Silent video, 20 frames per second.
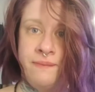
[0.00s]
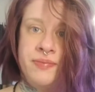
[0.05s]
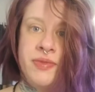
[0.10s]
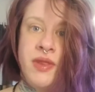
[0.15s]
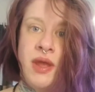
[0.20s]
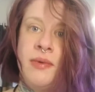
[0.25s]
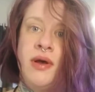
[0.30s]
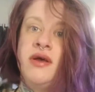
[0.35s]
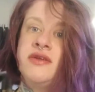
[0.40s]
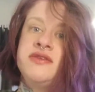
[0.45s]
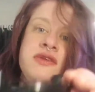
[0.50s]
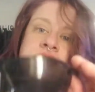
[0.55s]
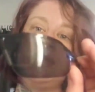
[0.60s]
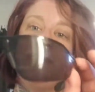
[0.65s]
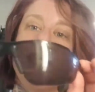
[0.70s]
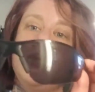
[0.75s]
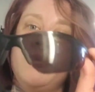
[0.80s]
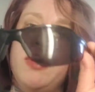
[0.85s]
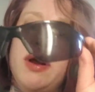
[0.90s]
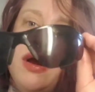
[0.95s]
I'm also going to
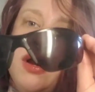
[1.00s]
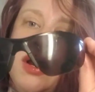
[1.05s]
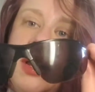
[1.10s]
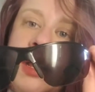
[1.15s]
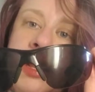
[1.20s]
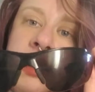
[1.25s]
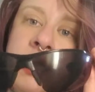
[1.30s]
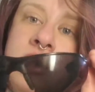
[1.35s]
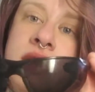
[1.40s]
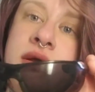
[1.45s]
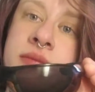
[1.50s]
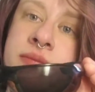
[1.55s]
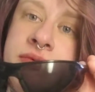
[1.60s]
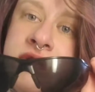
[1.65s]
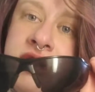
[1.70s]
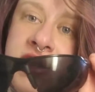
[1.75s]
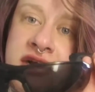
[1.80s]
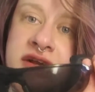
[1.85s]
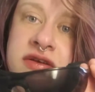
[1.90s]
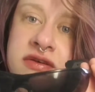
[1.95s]
be wearing
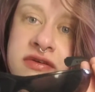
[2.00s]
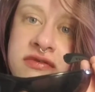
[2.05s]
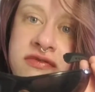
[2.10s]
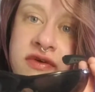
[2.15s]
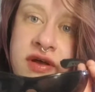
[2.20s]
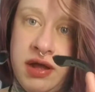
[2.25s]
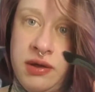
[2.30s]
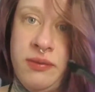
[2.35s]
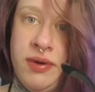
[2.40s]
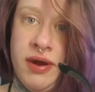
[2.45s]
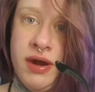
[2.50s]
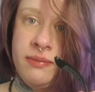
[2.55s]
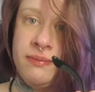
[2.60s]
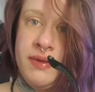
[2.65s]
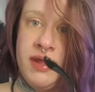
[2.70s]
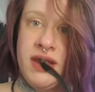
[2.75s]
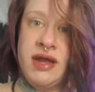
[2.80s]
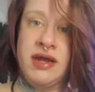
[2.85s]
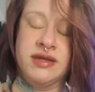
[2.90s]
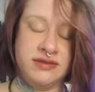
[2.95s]
protective eyewear
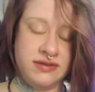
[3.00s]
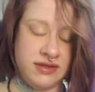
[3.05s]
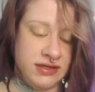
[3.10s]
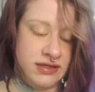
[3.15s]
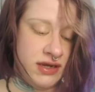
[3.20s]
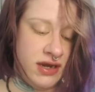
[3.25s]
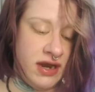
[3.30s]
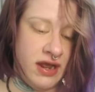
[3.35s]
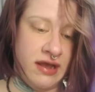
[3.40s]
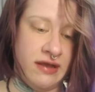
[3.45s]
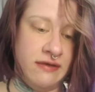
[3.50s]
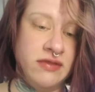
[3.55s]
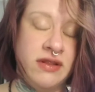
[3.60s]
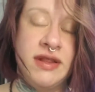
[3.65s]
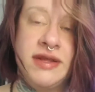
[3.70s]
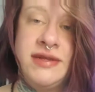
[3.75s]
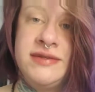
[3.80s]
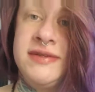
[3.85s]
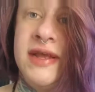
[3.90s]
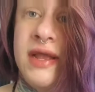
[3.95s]
because I did have the
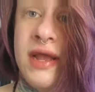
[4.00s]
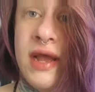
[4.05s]
LASIK.